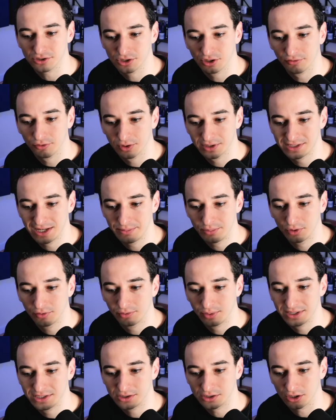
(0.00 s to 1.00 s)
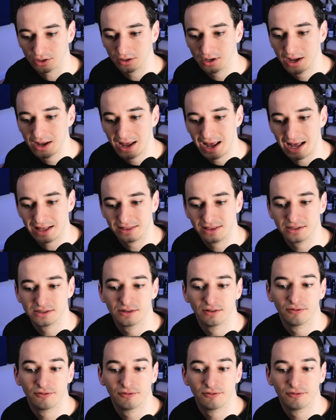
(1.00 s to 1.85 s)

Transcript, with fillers: So for example, if we start at this